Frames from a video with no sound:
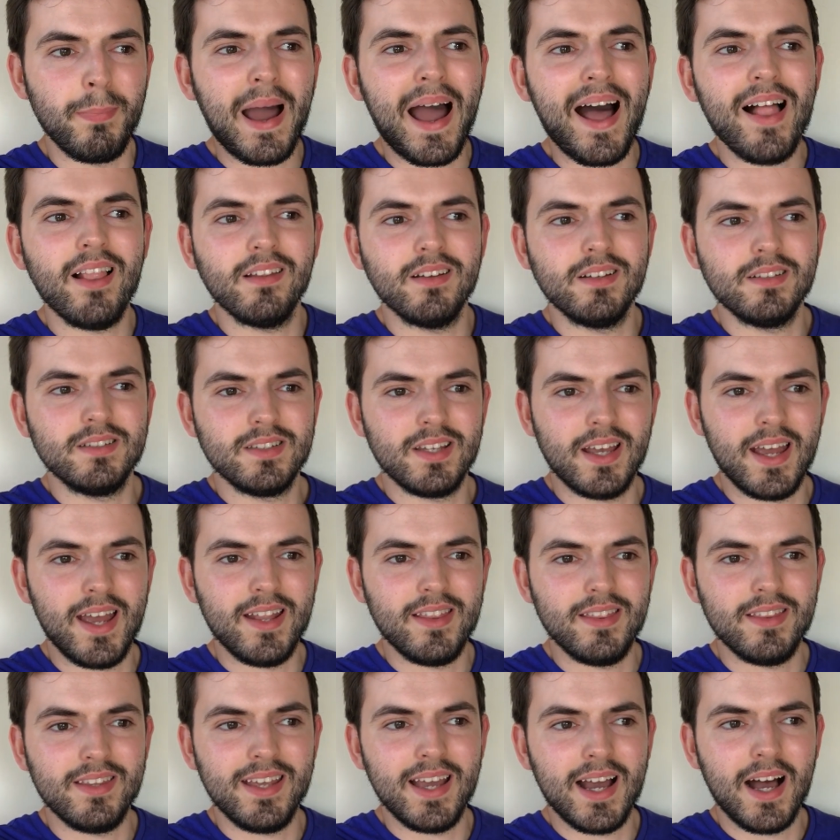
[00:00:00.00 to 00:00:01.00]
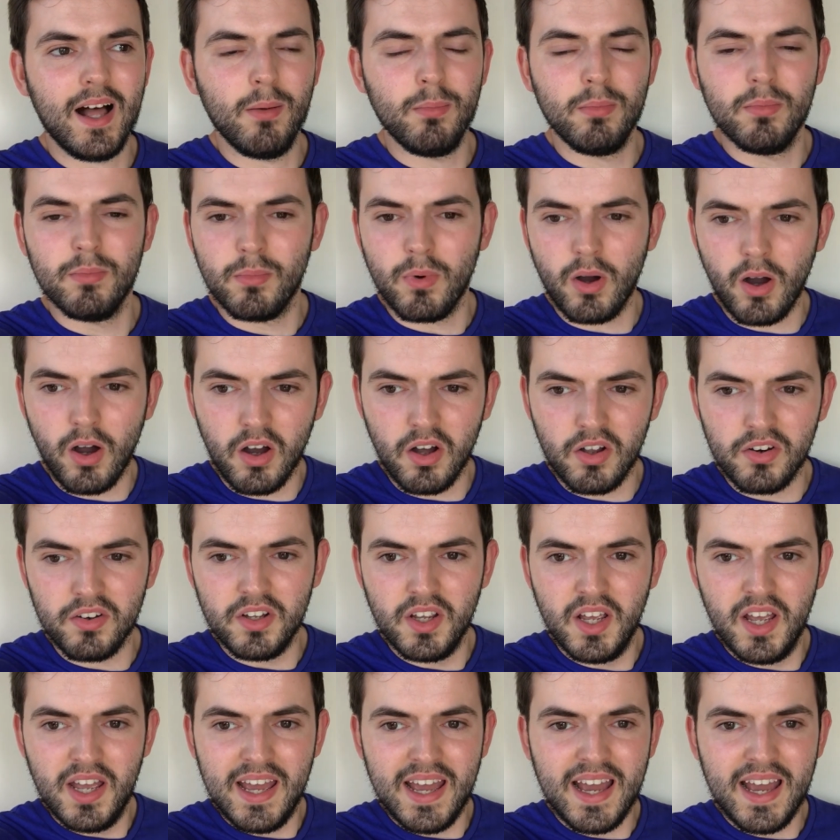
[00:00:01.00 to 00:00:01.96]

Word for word: ballad to end the album on